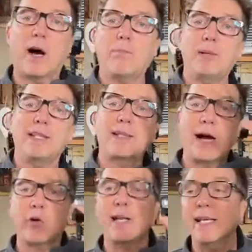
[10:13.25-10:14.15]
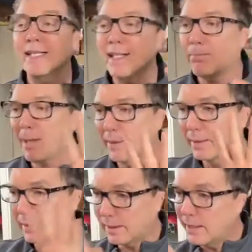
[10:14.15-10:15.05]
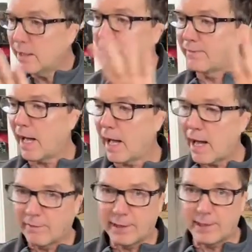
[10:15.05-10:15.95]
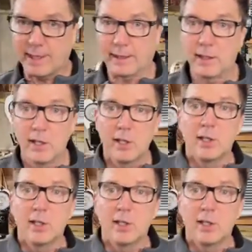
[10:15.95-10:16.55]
up and down independently of everything.